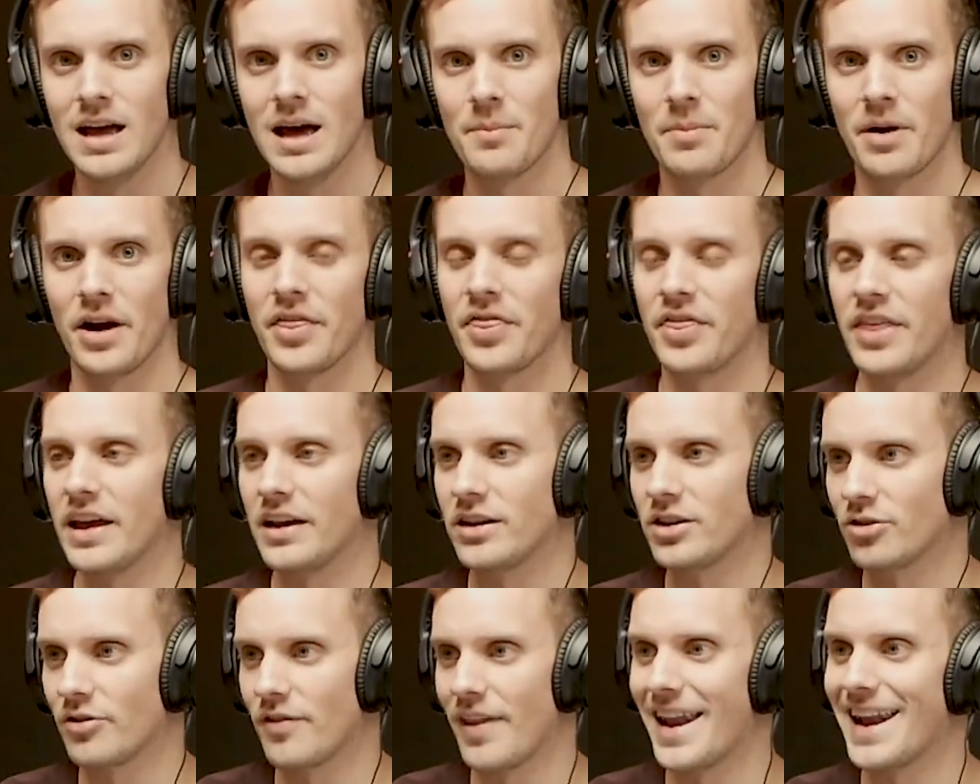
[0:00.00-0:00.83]
But I think
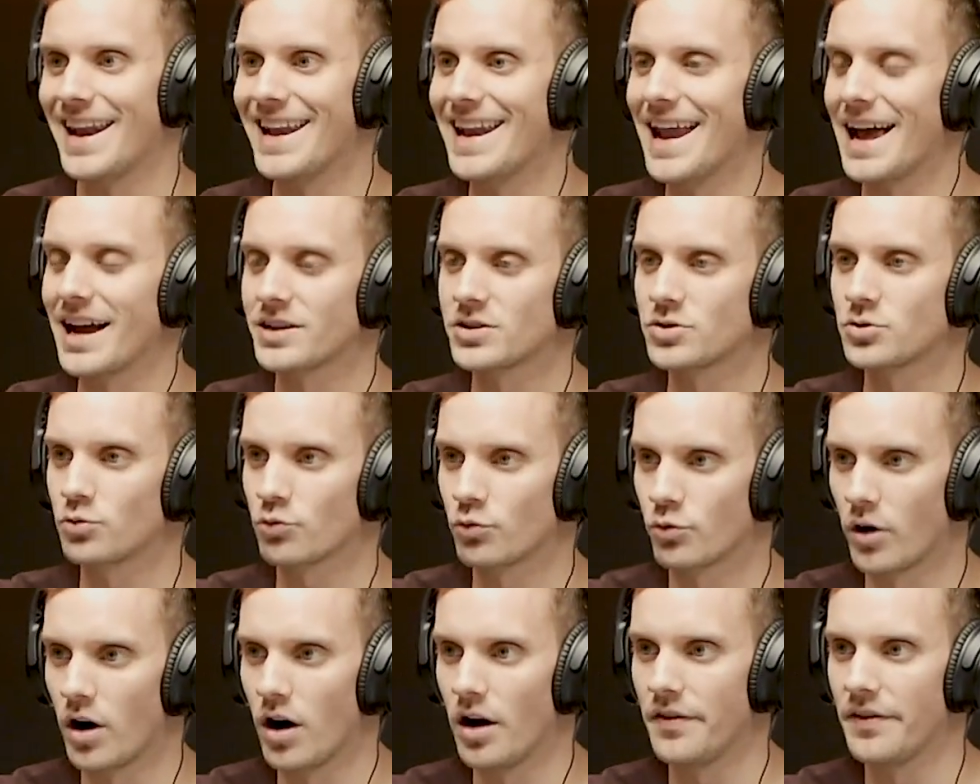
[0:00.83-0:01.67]
during that next
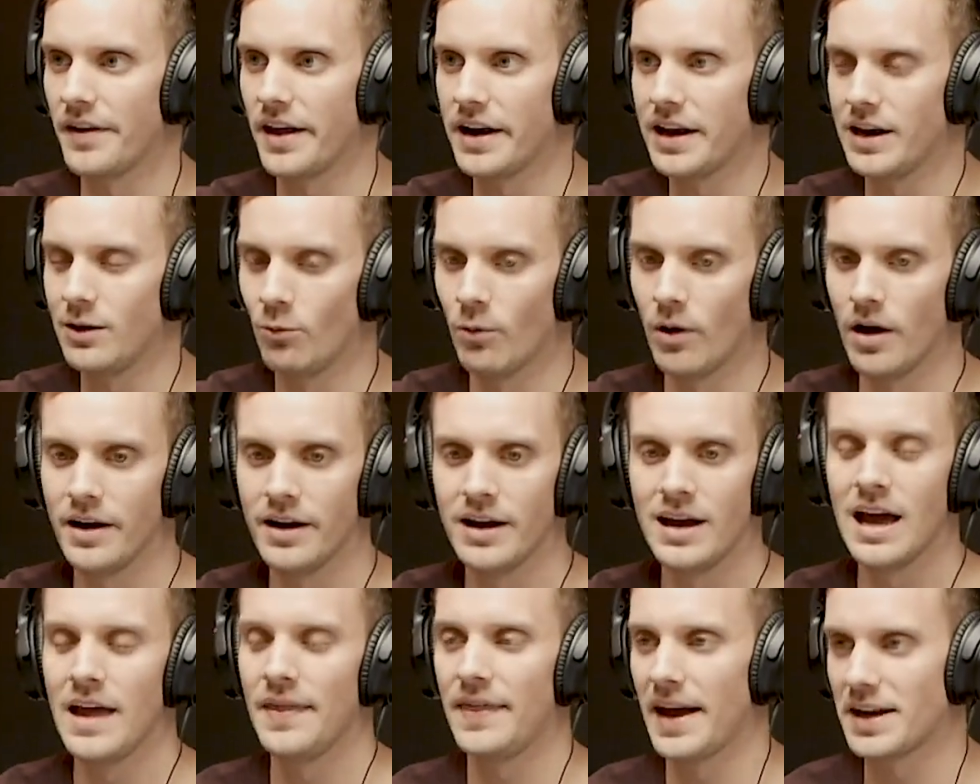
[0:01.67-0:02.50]
run that he went,
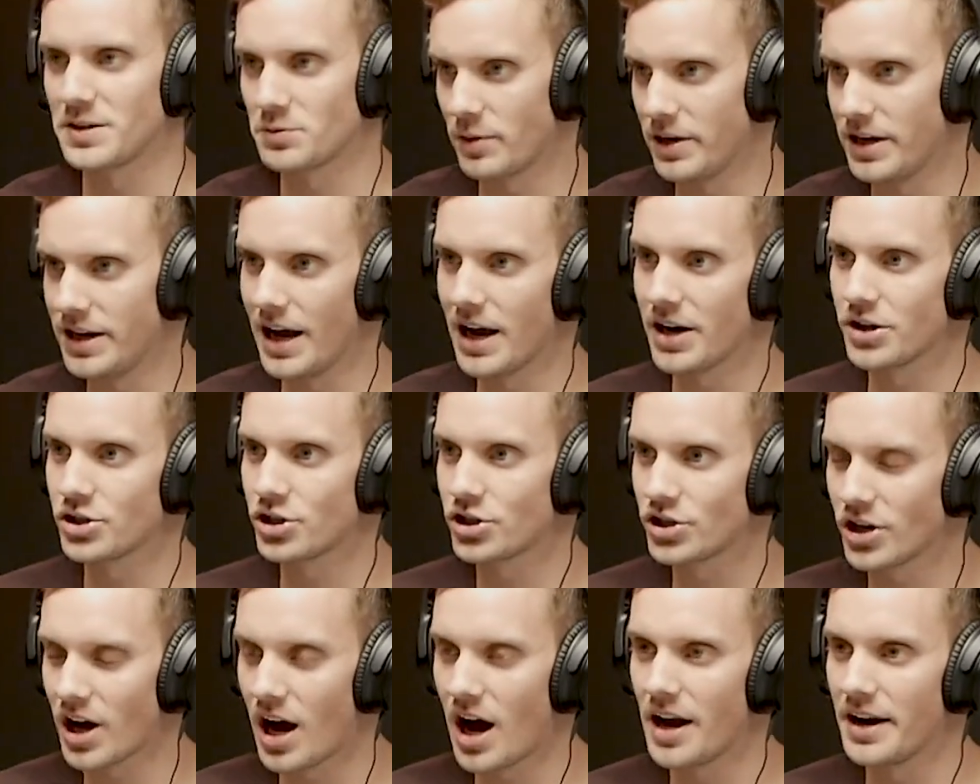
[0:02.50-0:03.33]
that's when he got
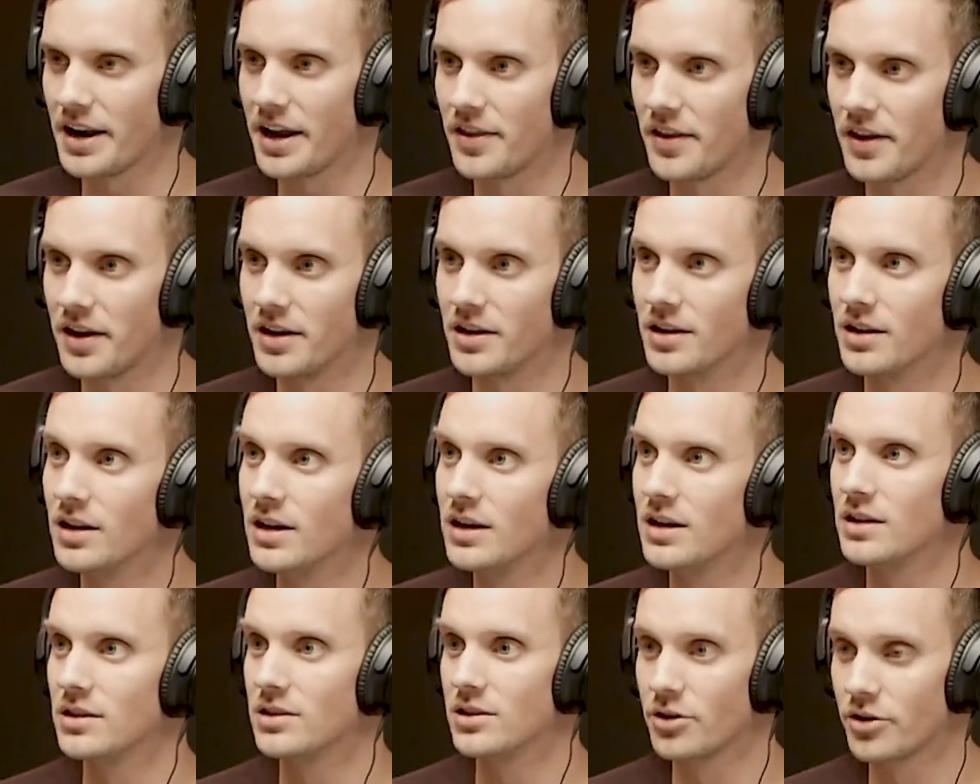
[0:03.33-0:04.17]
shot, and then
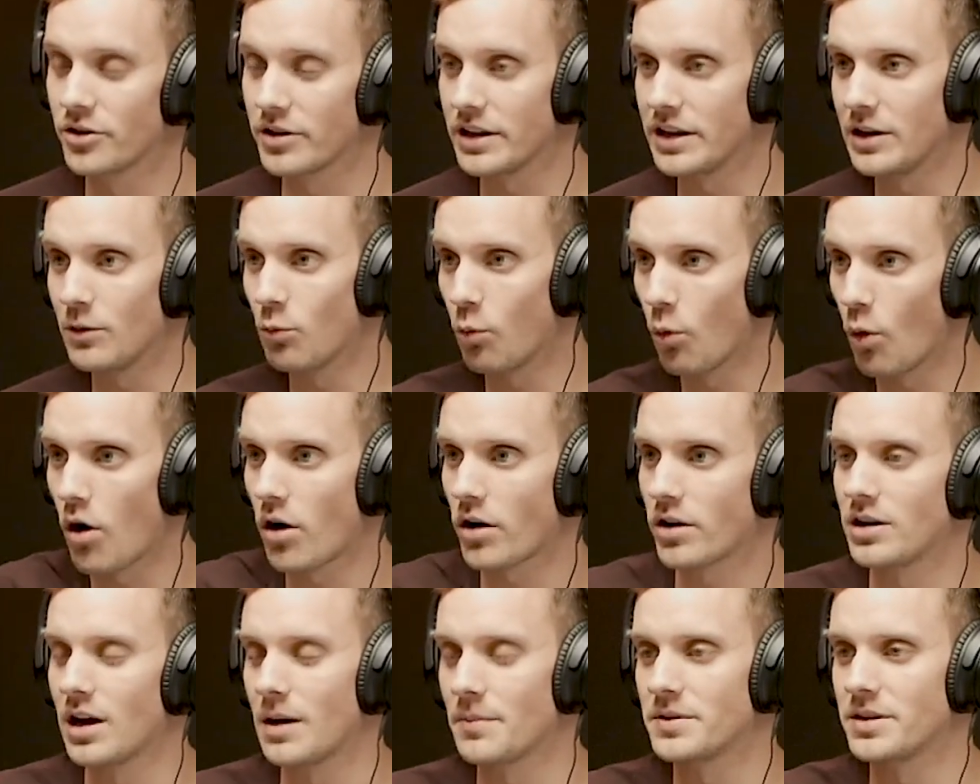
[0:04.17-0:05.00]
literally
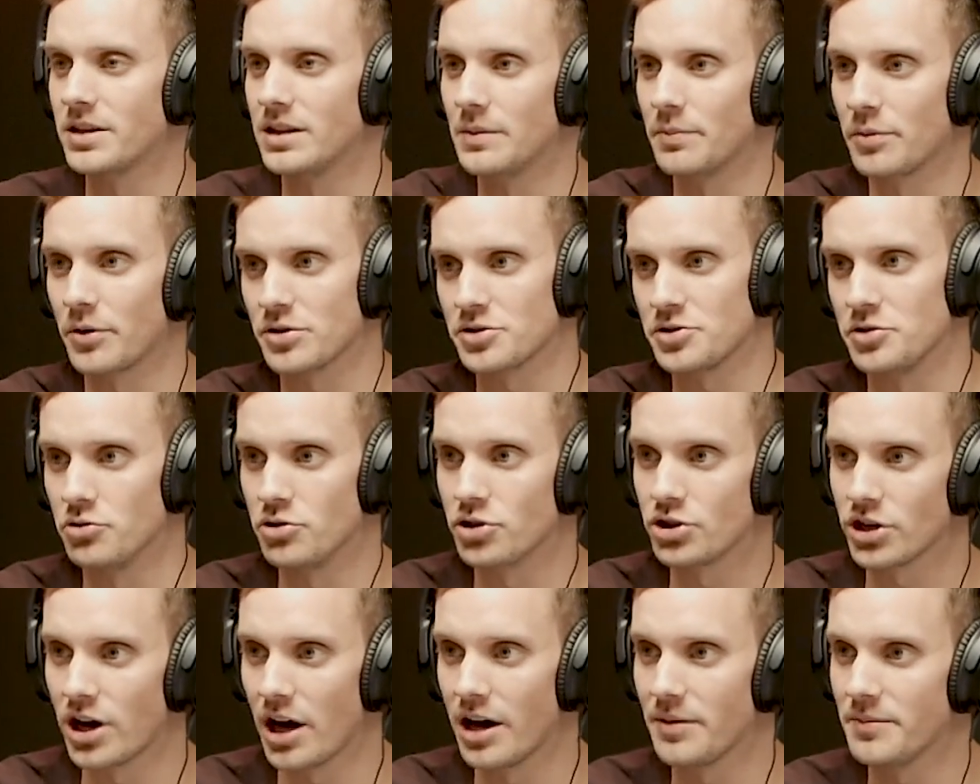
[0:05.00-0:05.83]
walked up to the person who
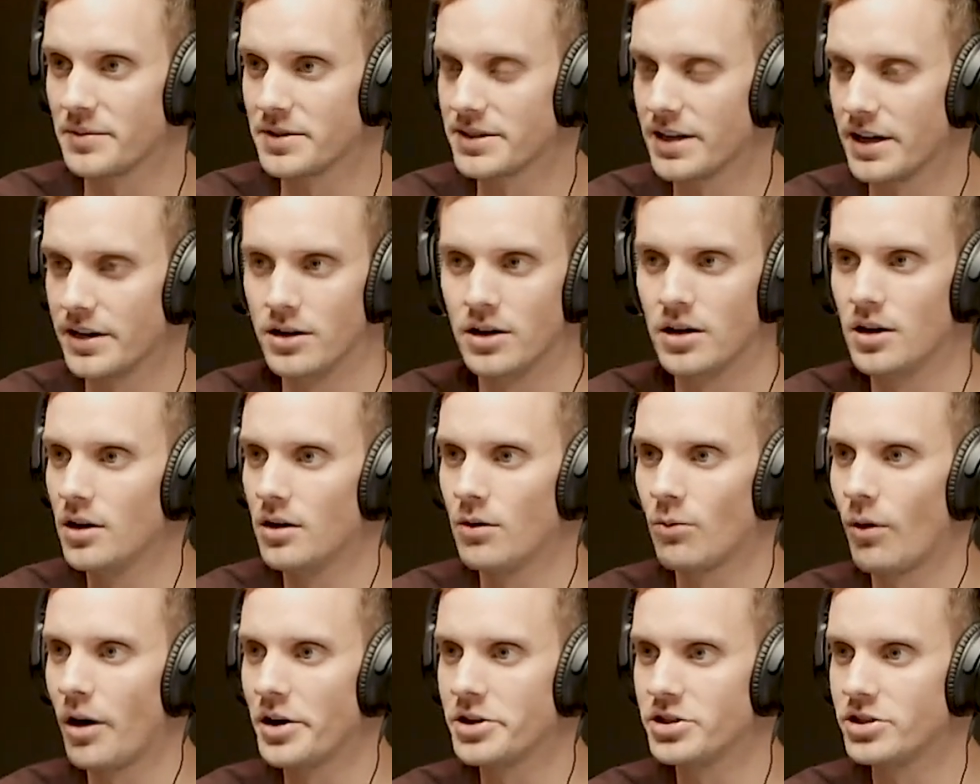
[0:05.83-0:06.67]
shot him and said,
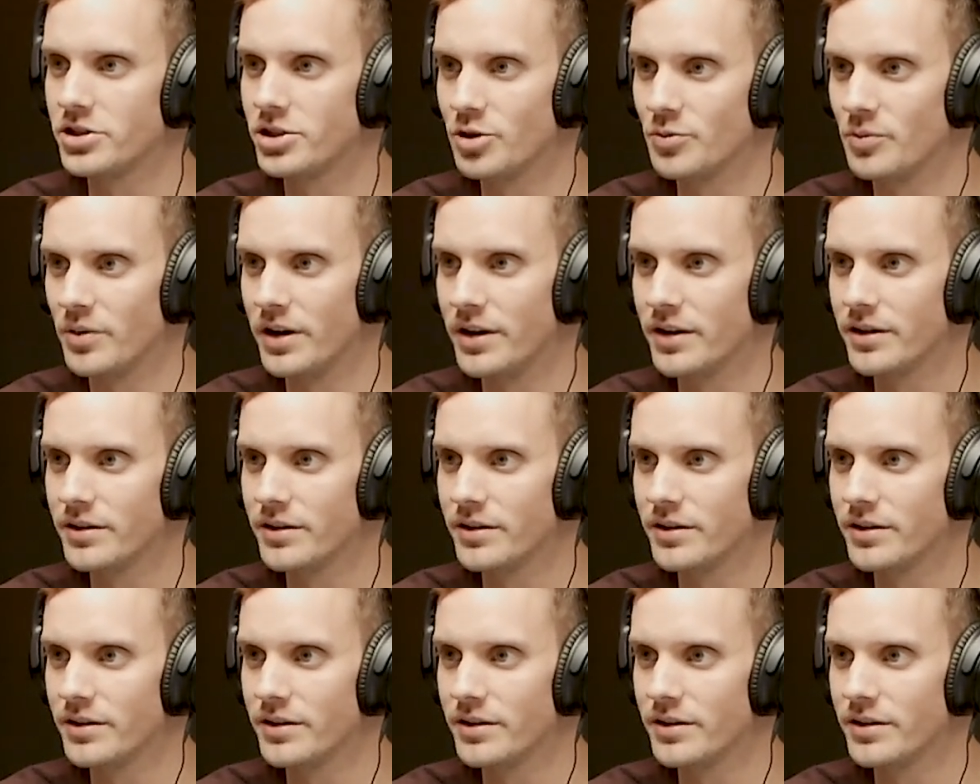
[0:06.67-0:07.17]
why'd you shoot me?